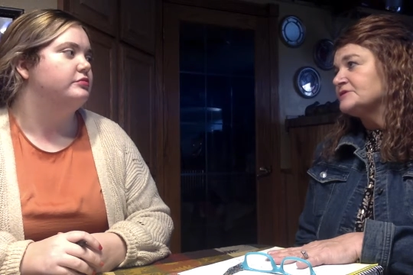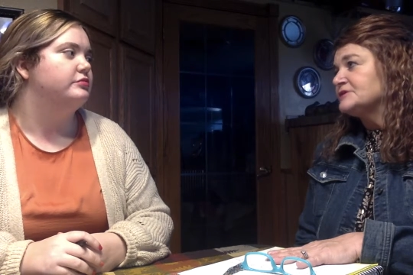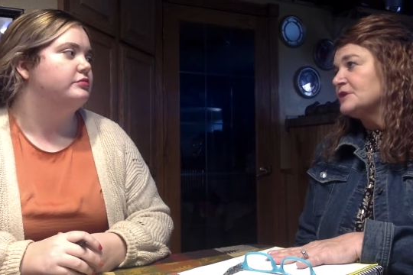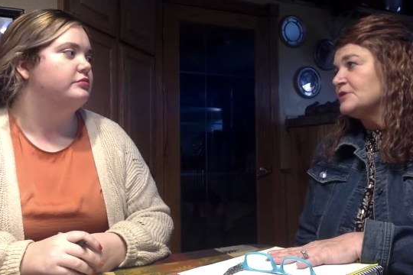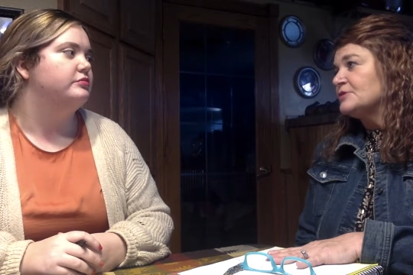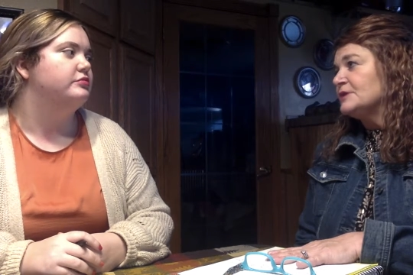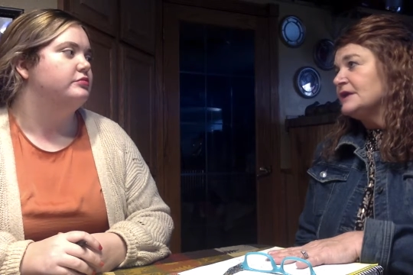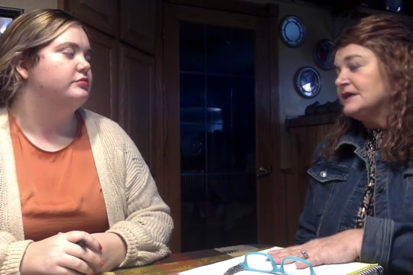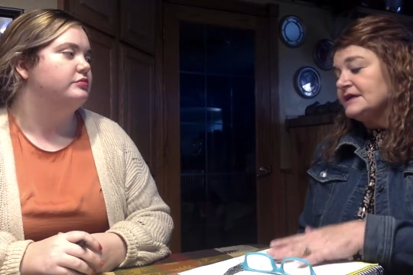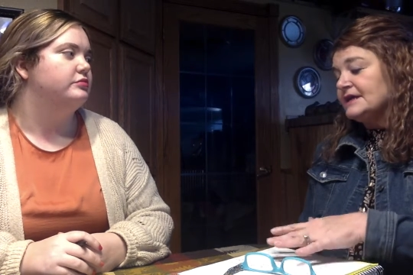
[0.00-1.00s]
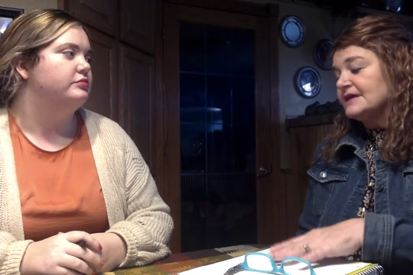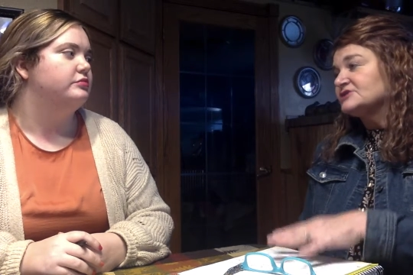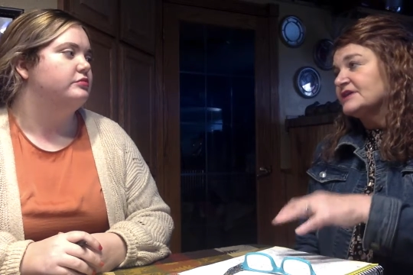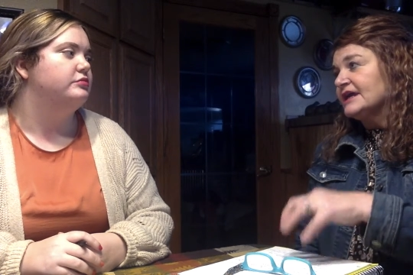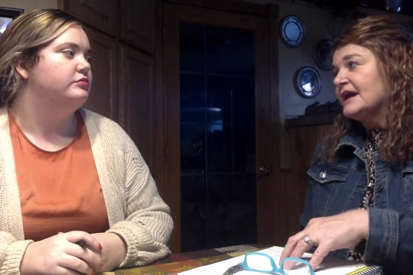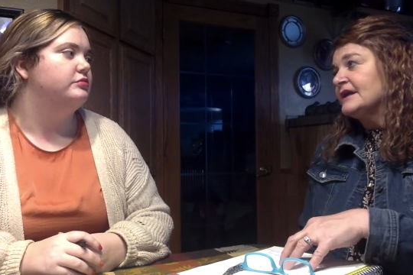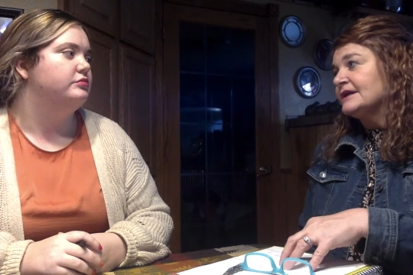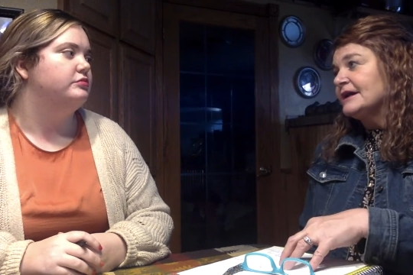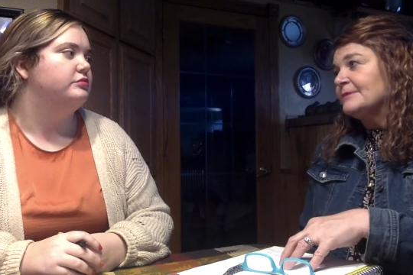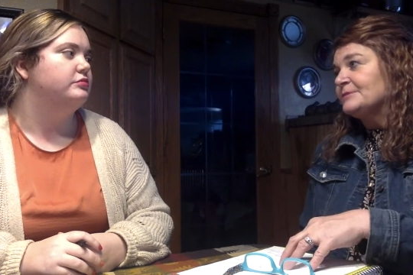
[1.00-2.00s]
Speaker 1: So he actually
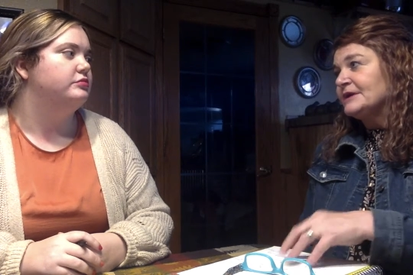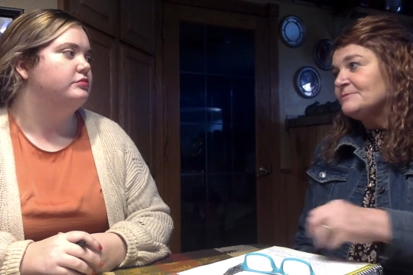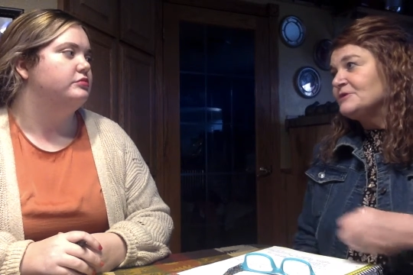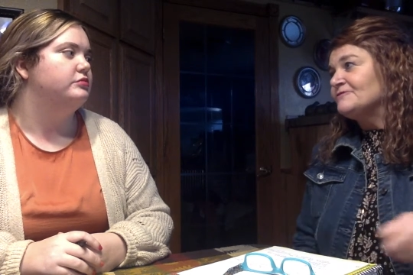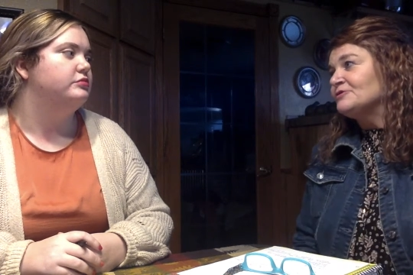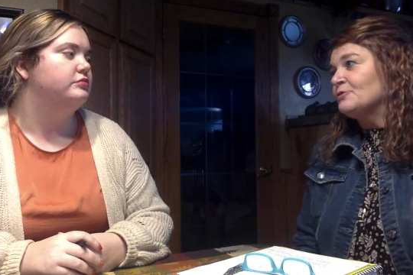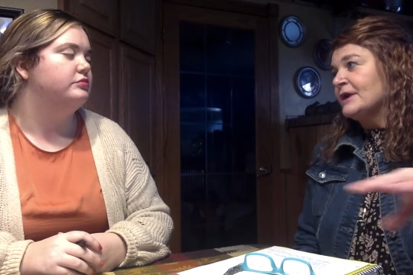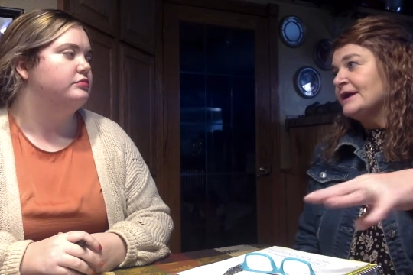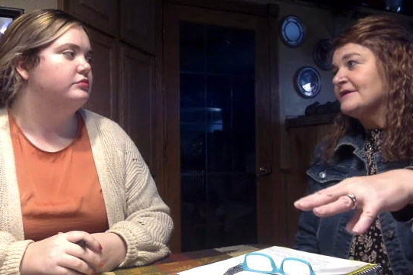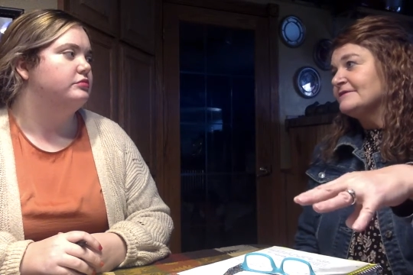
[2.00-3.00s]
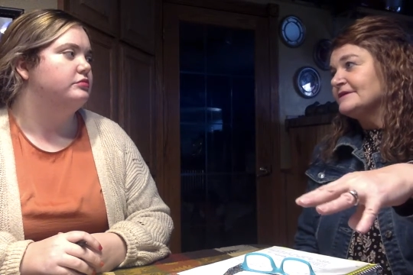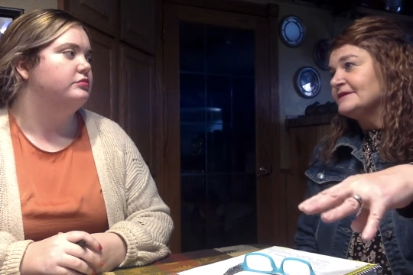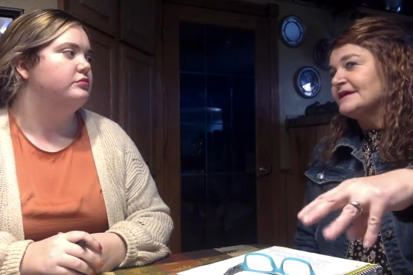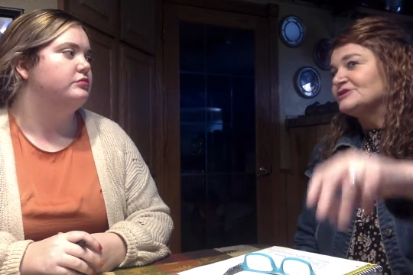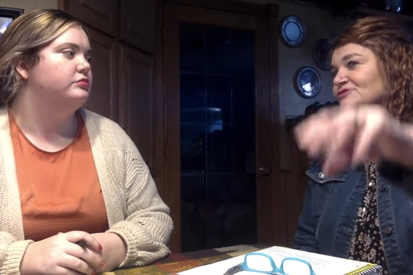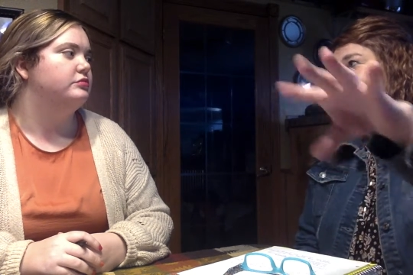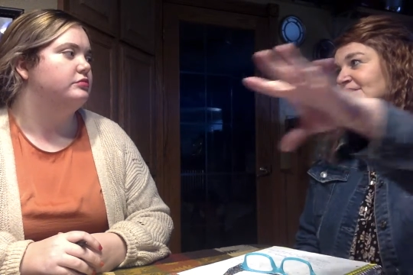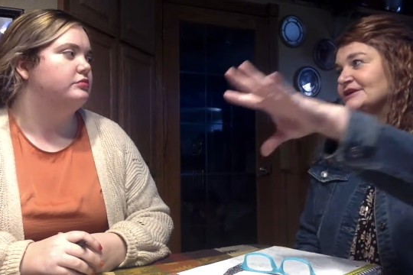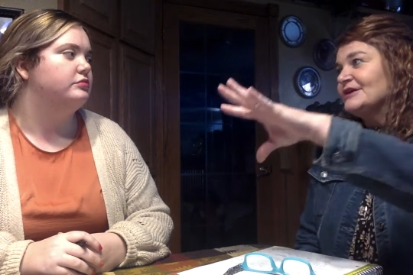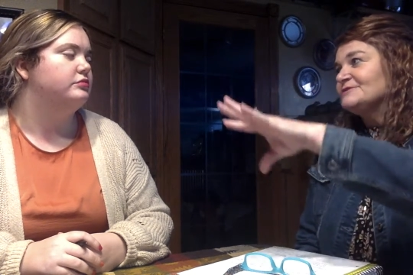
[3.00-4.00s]
got up and moved around and
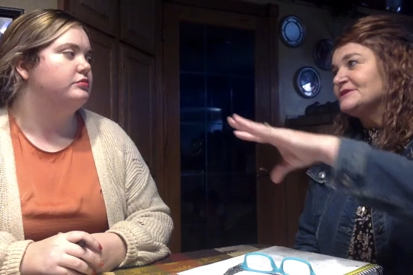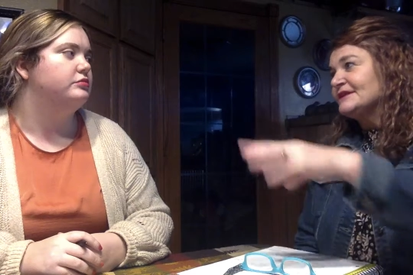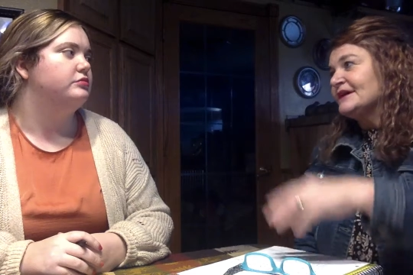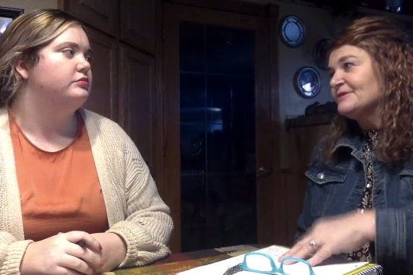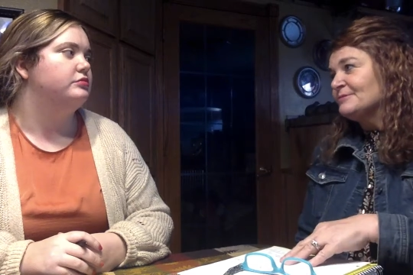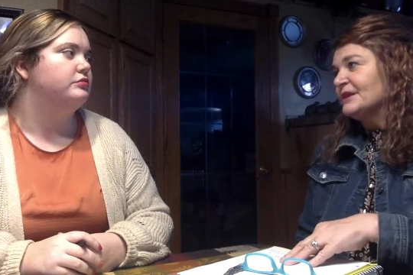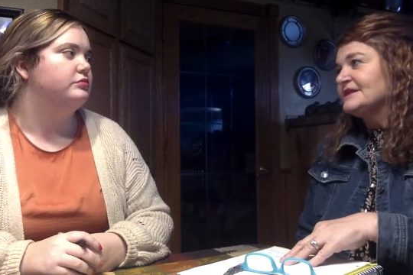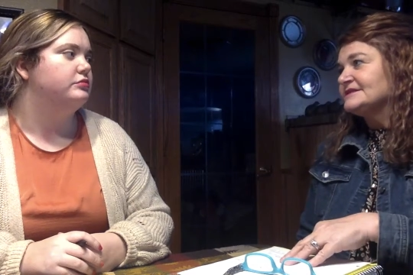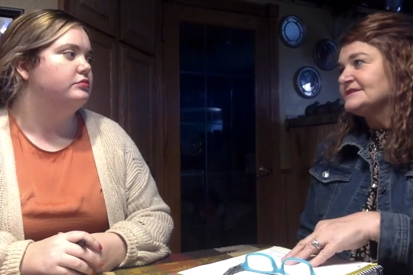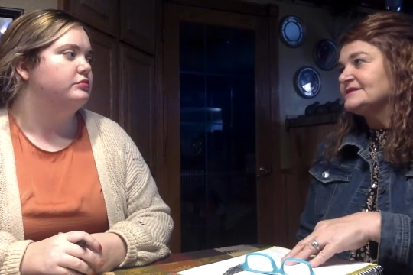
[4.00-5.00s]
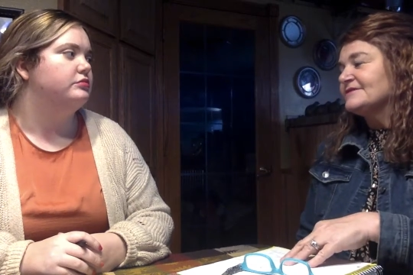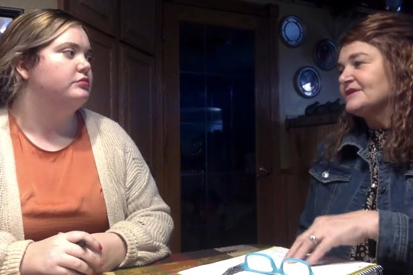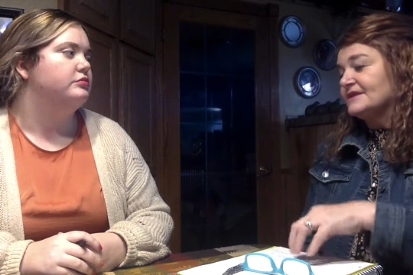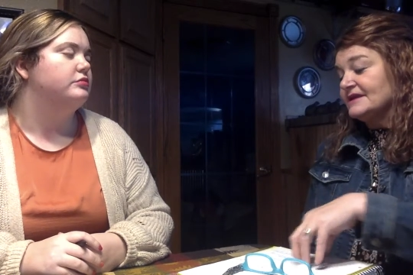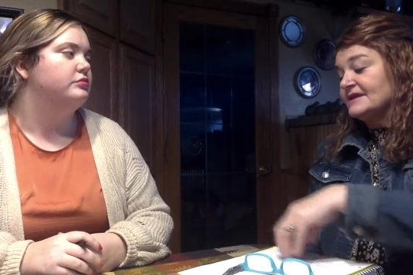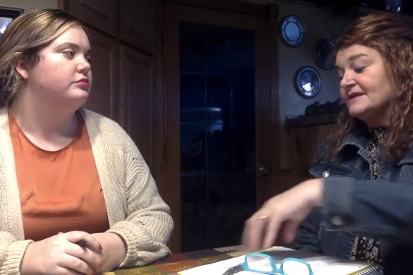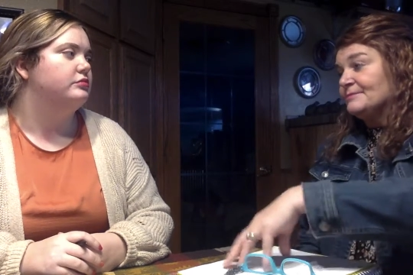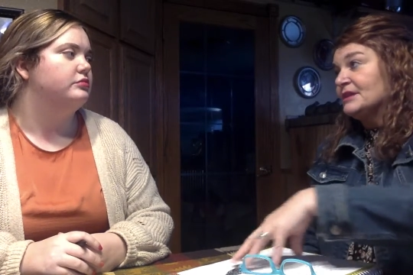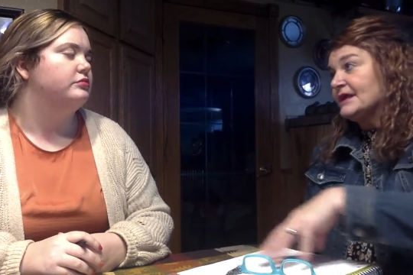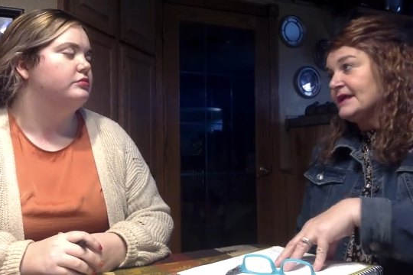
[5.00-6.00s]
tried to go to the other places of the, in
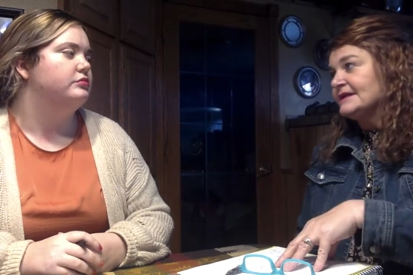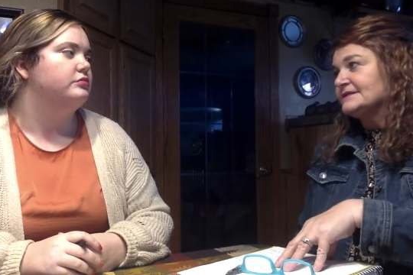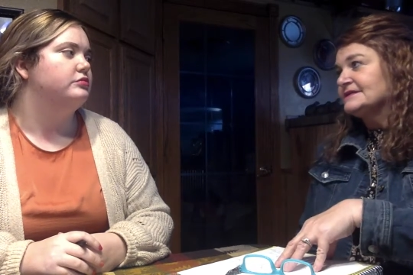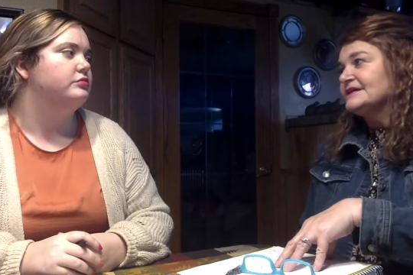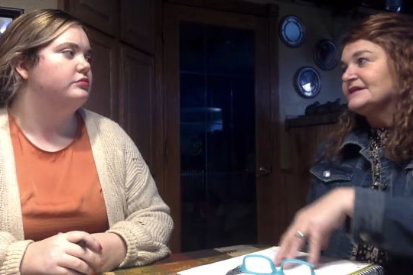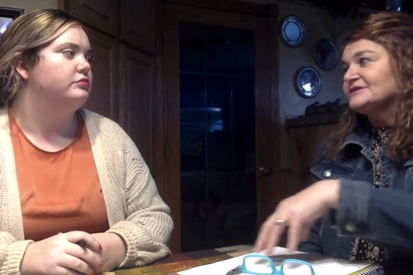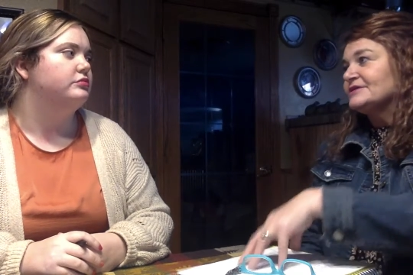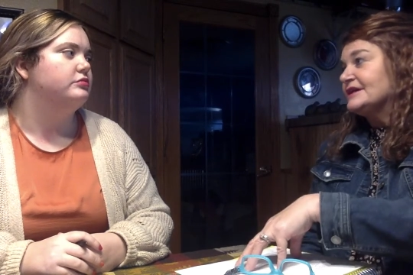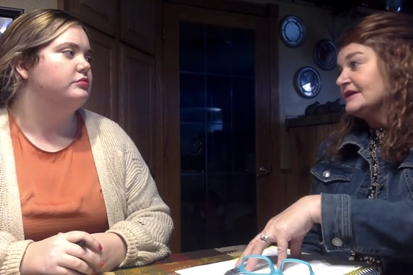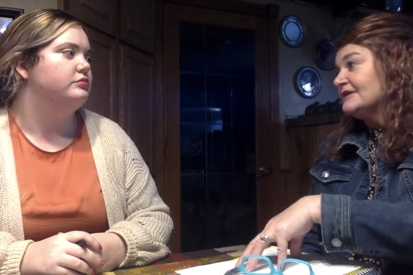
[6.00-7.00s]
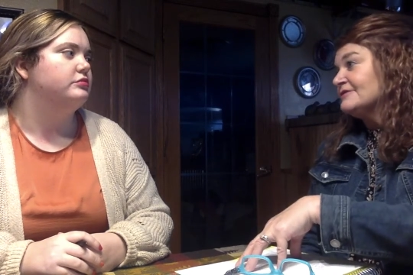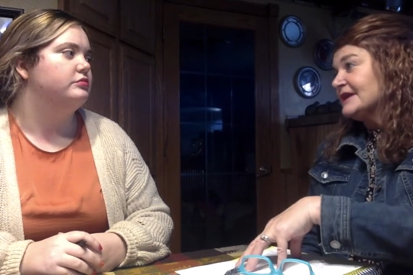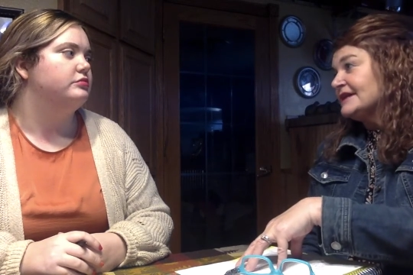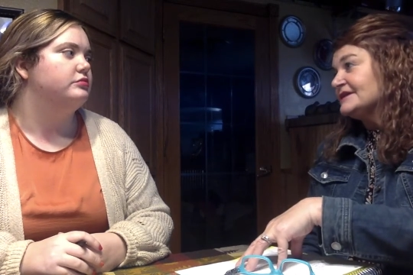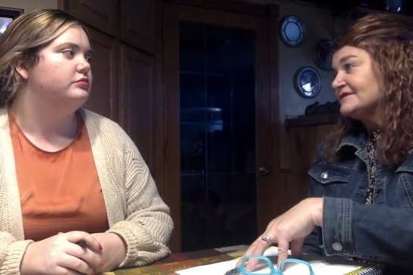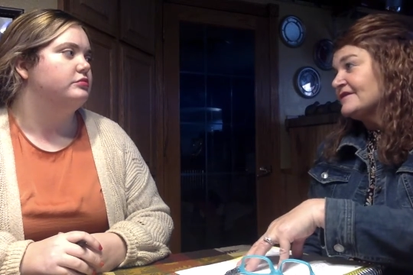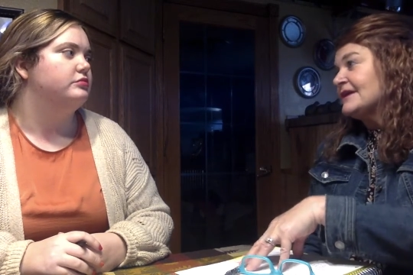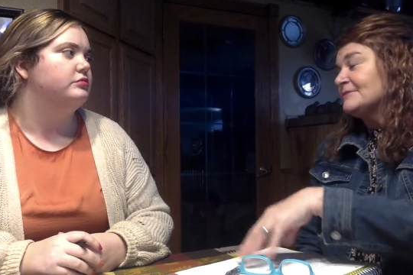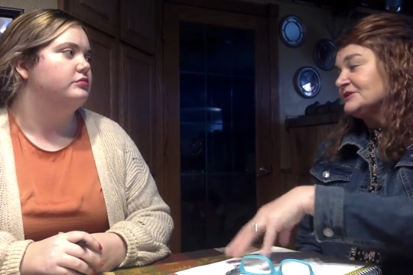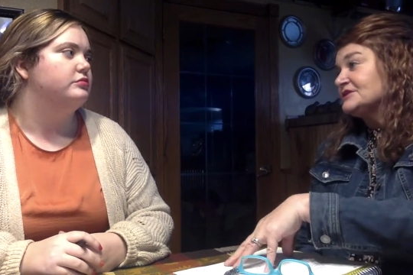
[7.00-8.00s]
the plant so he could locate his
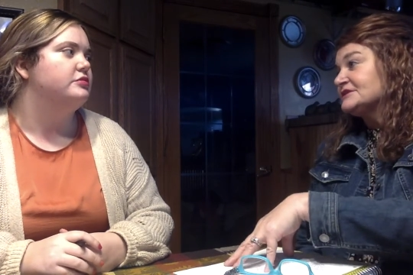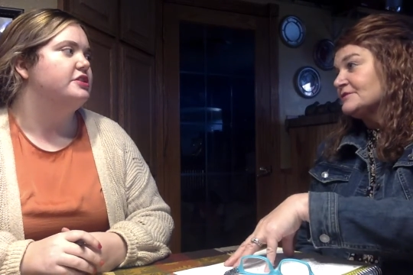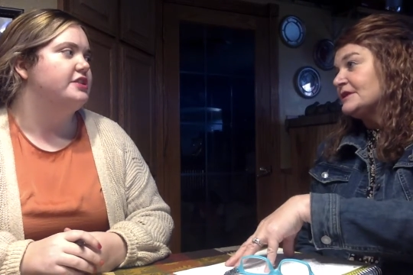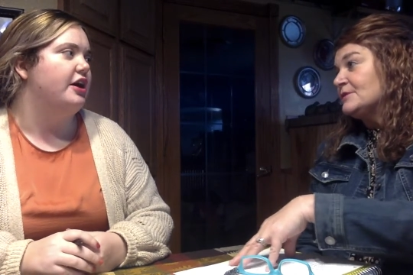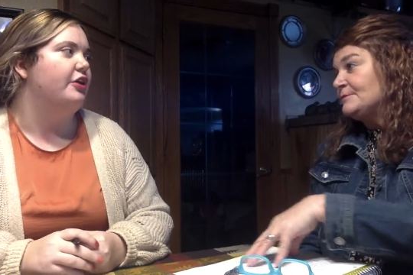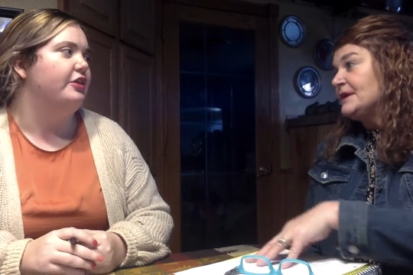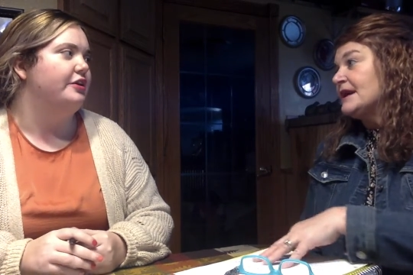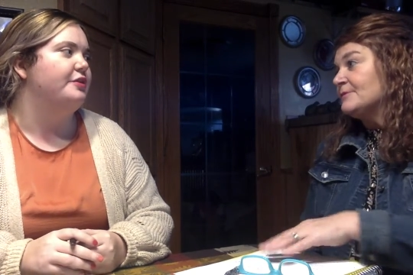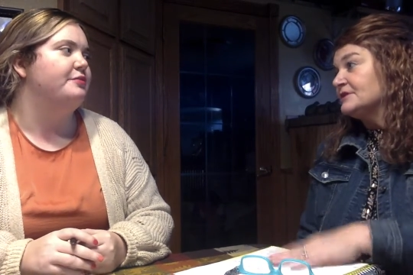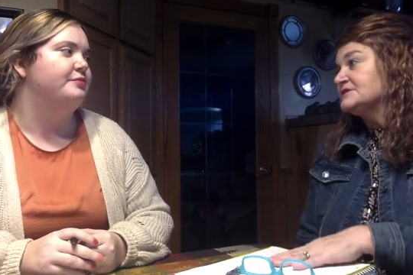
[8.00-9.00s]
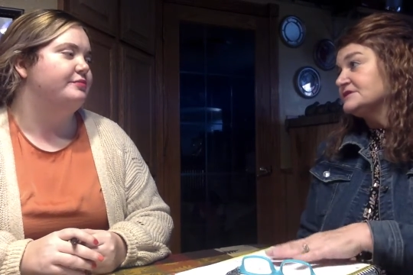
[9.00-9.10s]
family, just so Let's he would be them. able